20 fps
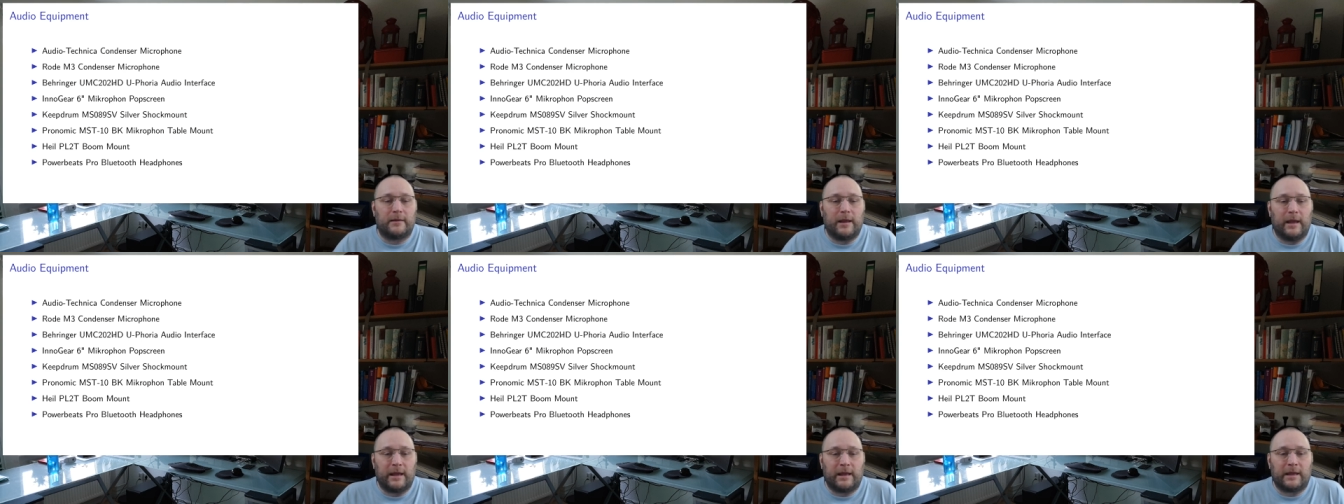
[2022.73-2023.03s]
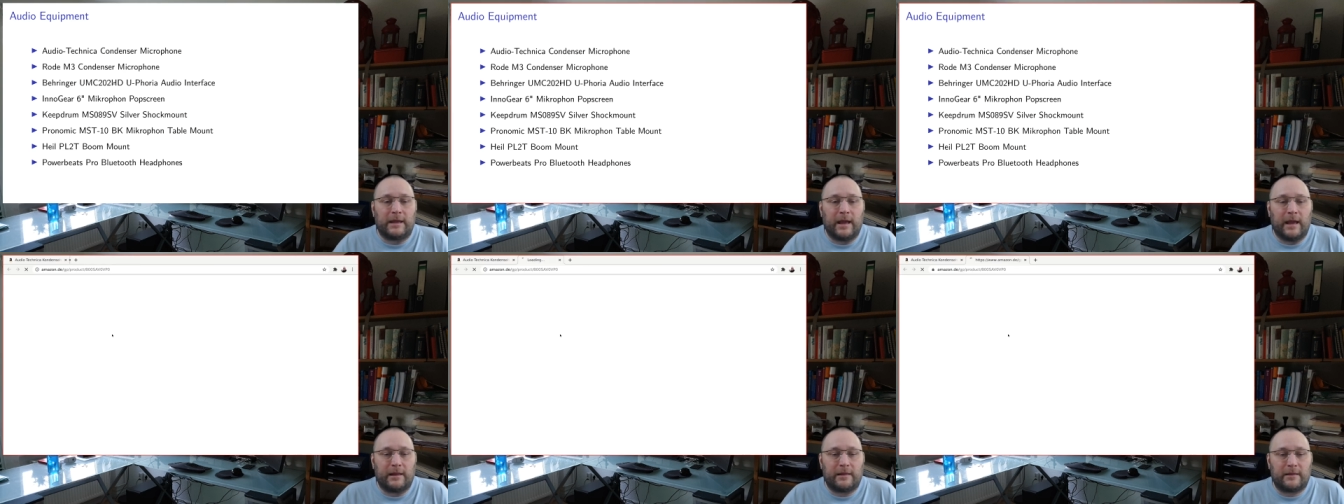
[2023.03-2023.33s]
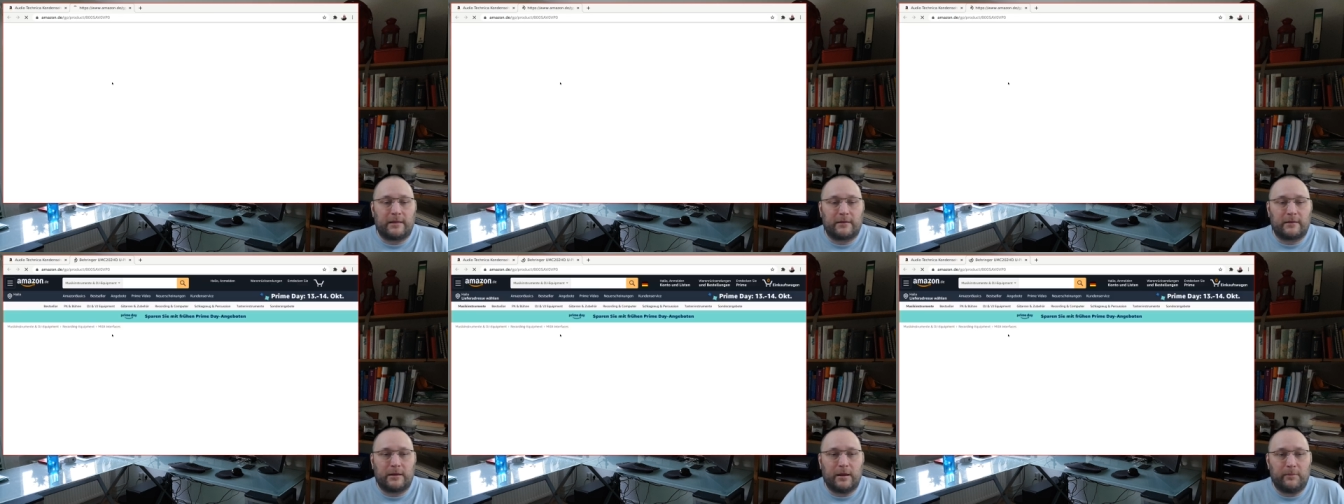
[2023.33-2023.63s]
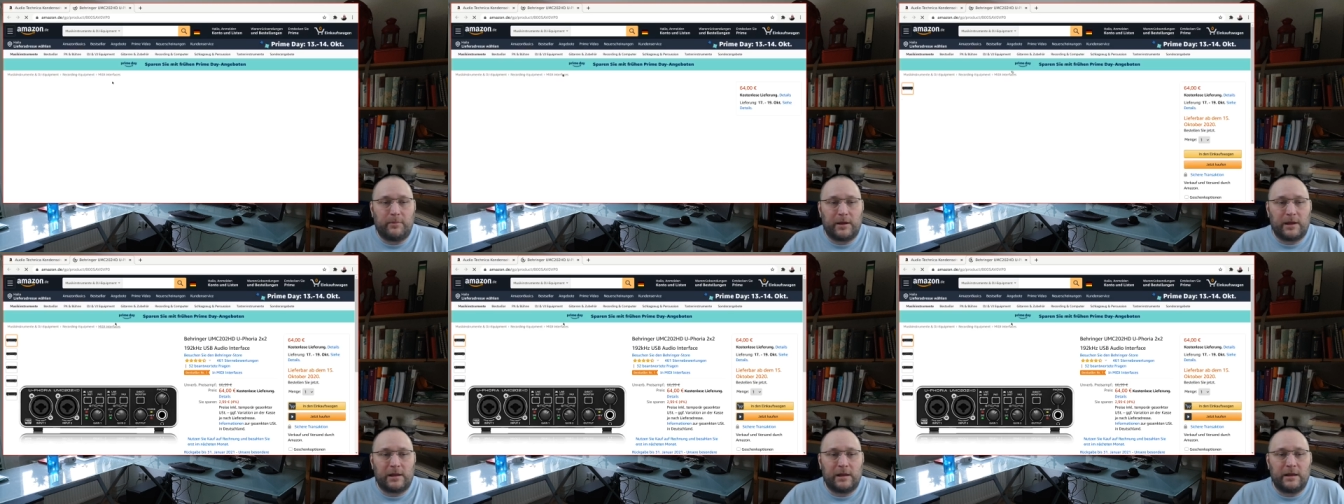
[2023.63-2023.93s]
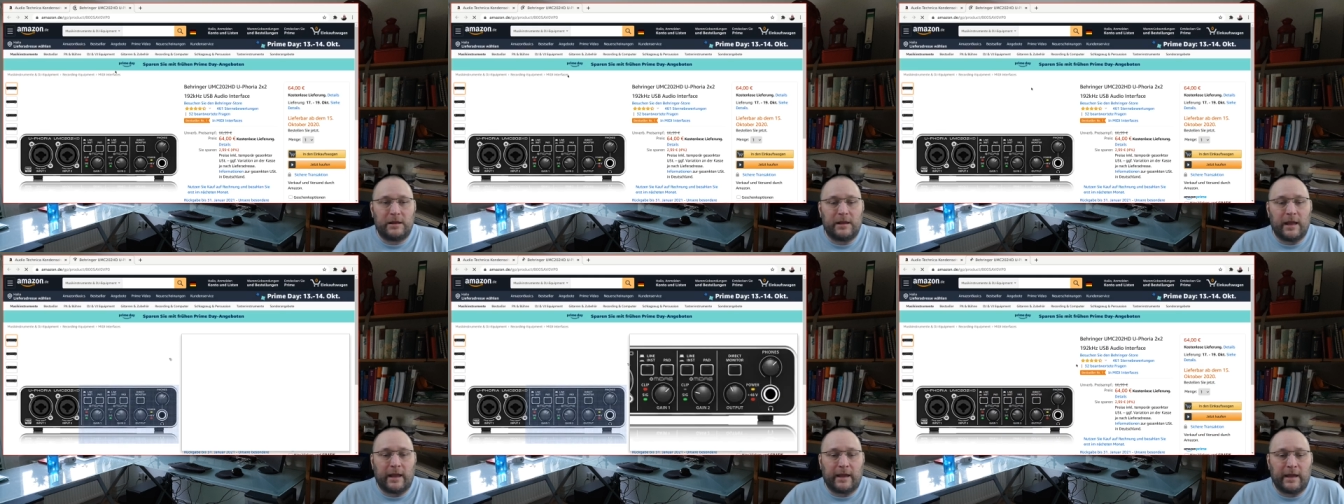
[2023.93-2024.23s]
they get
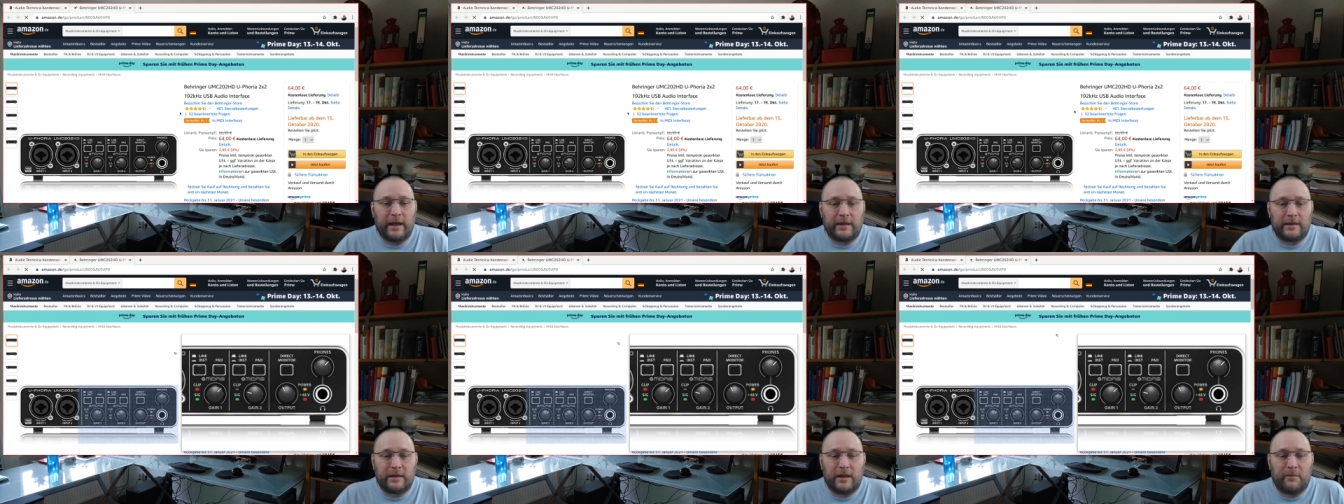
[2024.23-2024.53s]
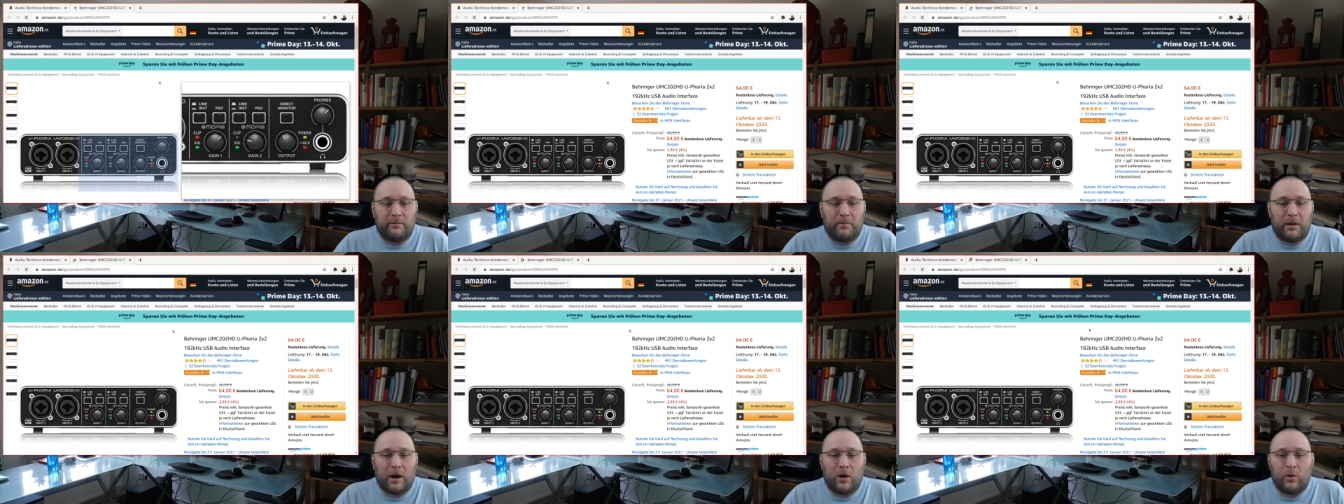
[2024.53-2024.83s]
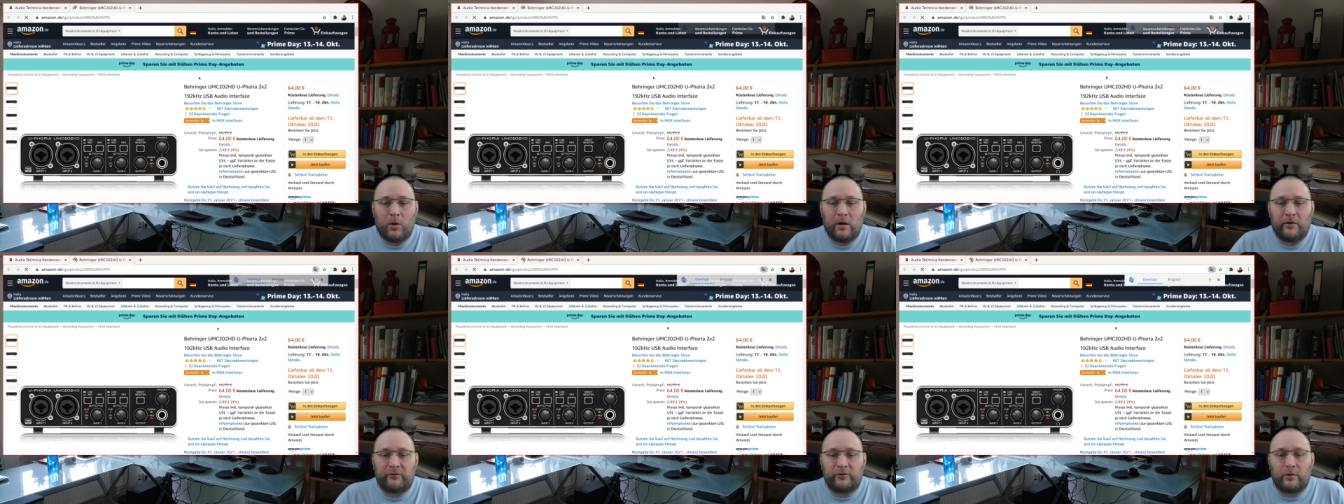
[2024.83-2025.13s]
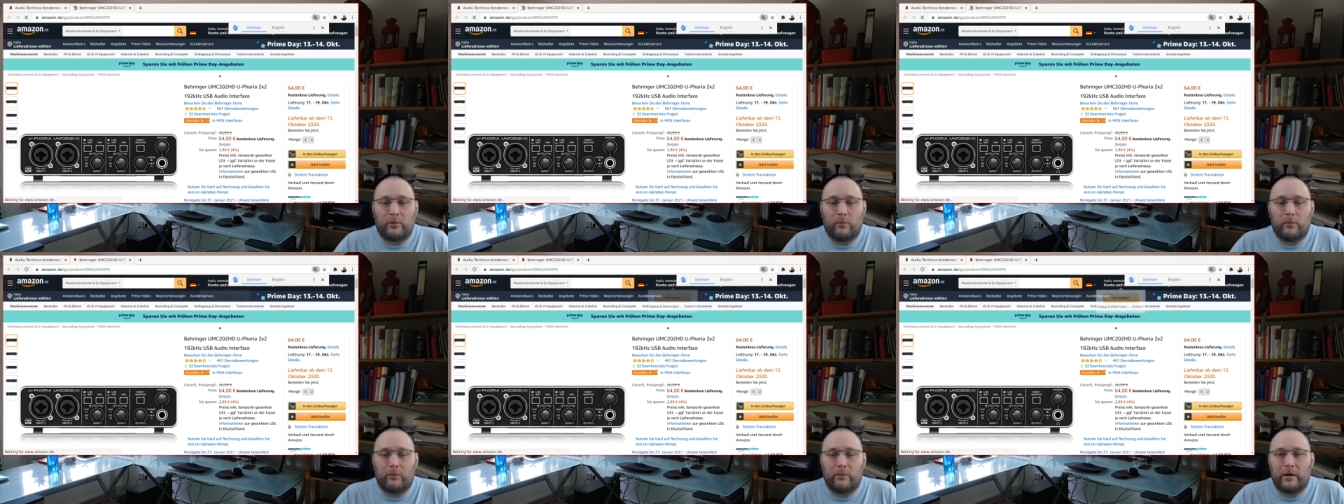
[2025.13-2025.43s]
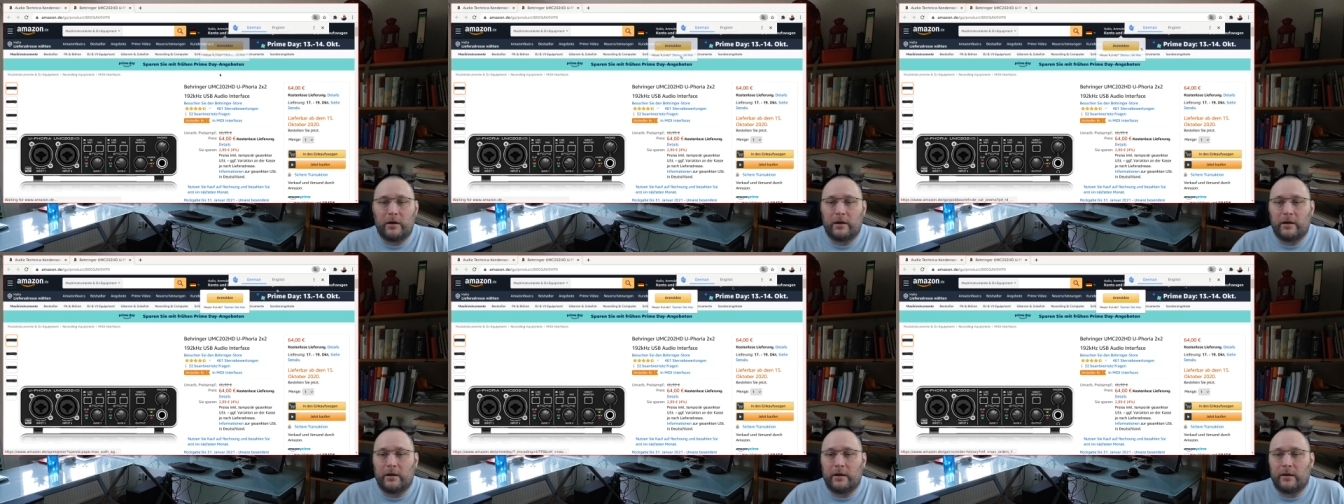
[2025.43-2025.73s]
typically they get their power from
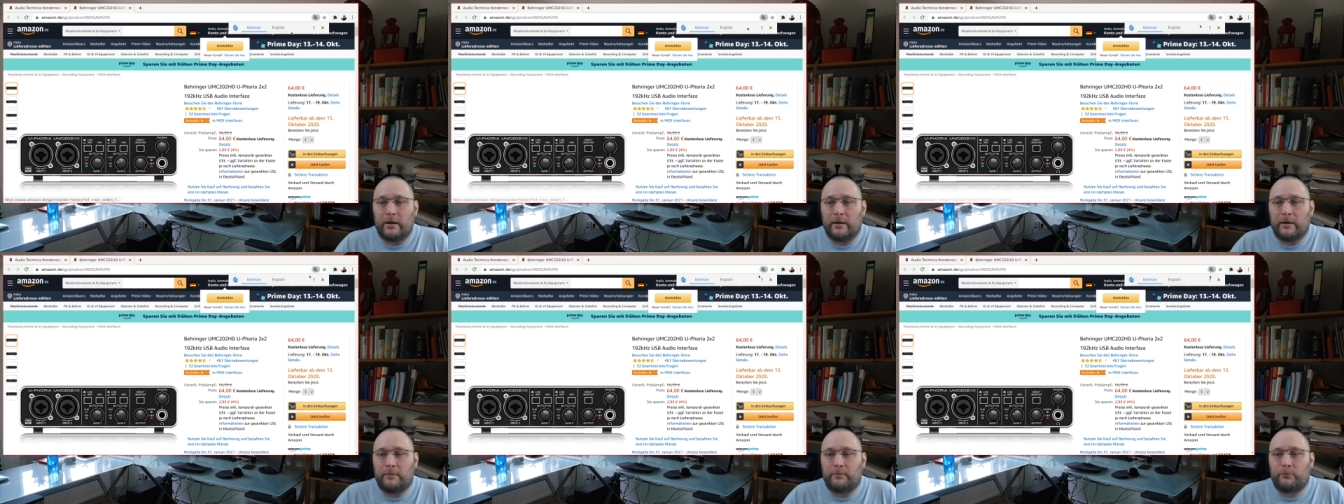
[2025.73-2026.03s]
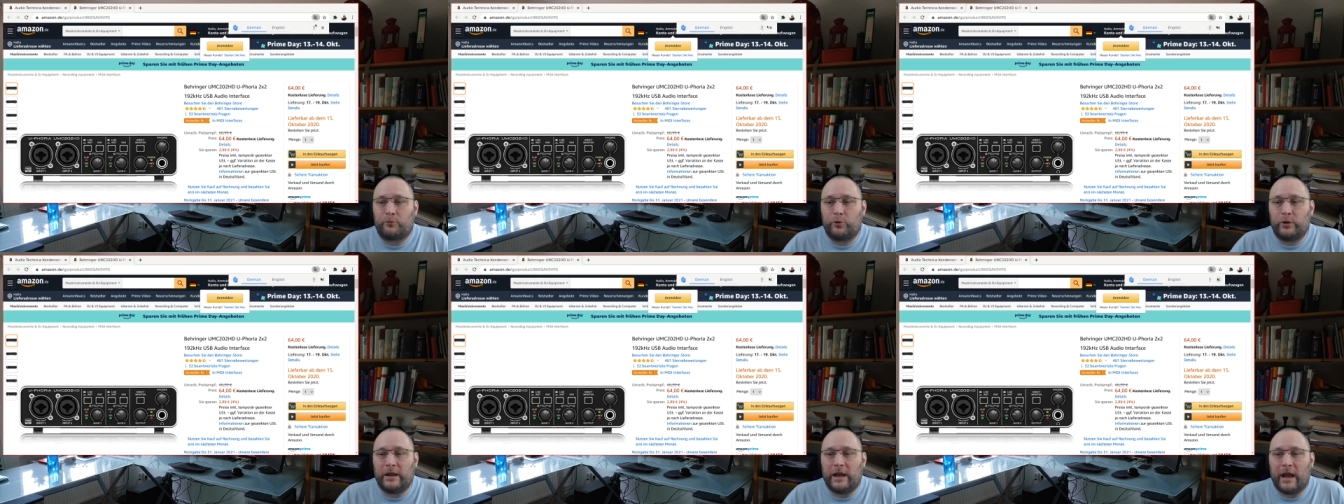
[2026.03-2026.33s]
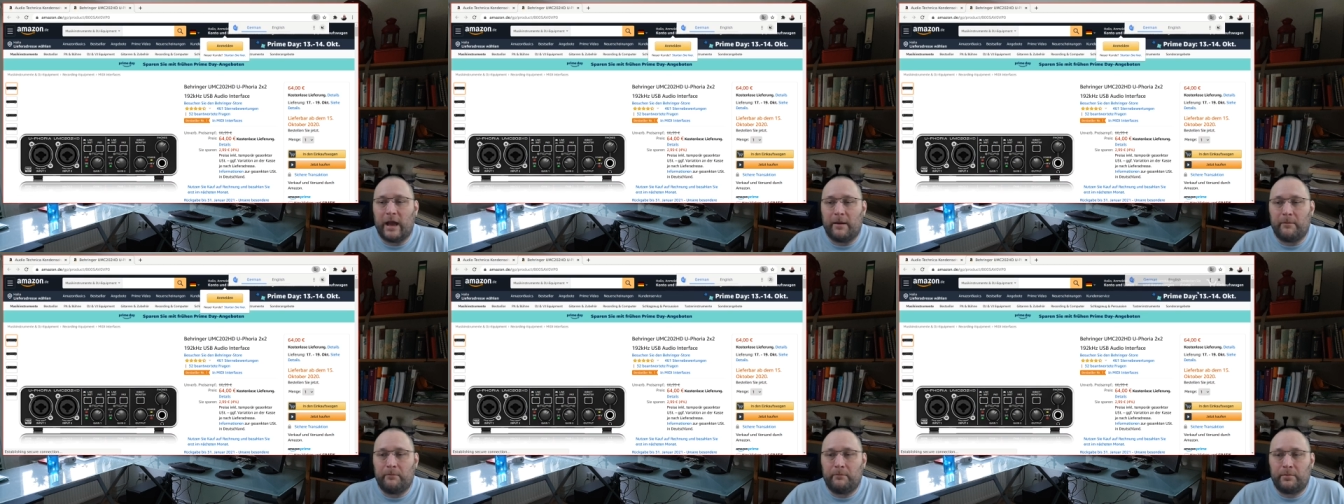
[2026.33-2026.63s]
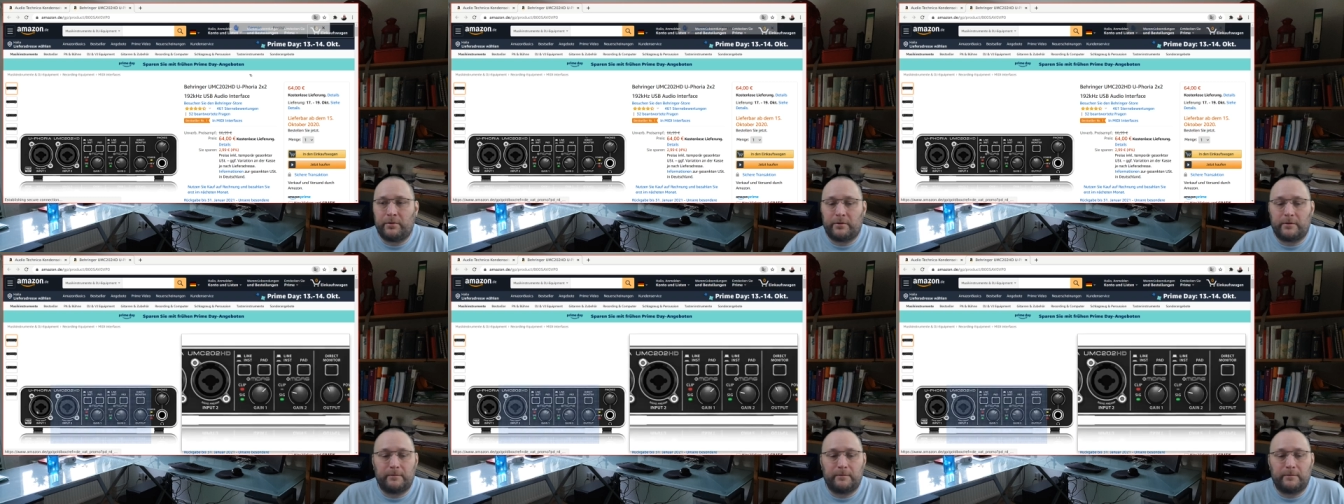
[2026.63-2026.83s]
a, a preamp